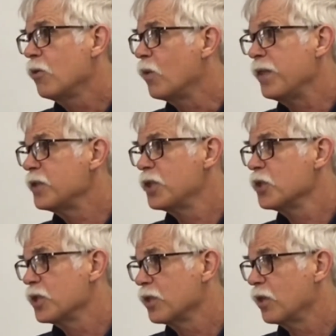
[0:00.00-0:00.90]
when this
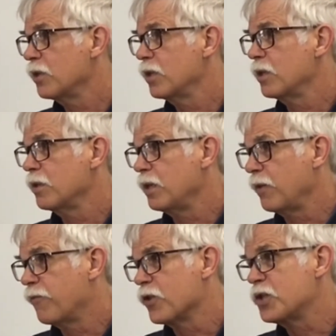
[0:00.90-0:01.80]
is
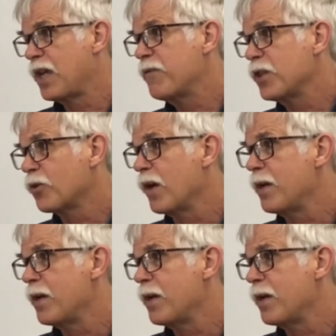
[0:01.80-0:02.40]
for 7th grade